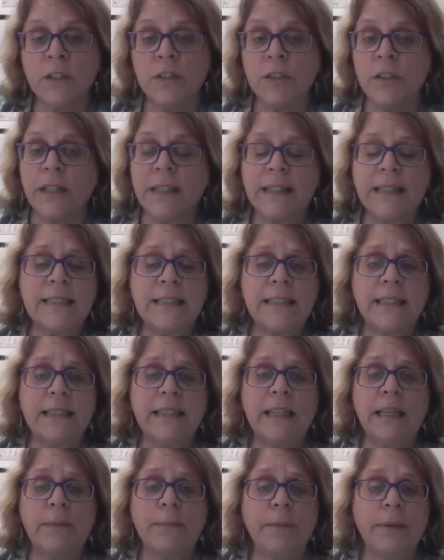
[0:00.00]
So like I
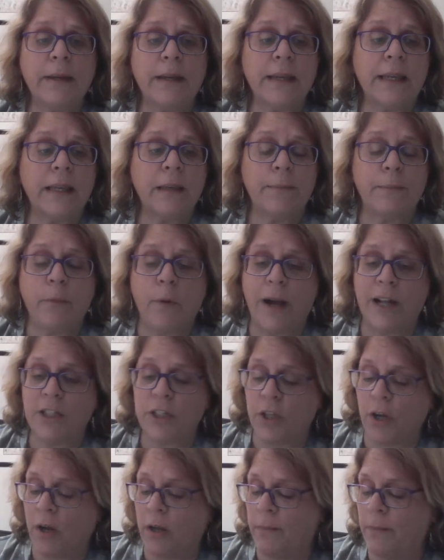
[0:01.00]
said, keep keep
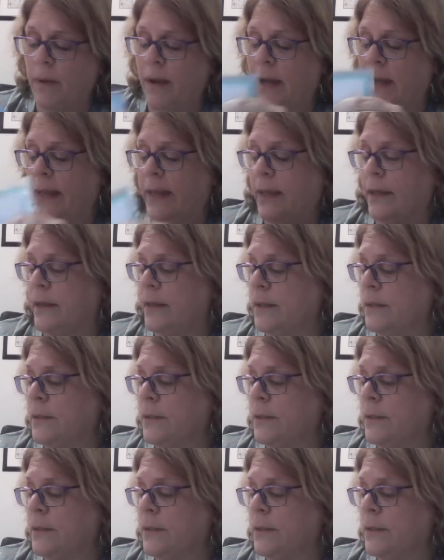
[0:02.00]
watch on my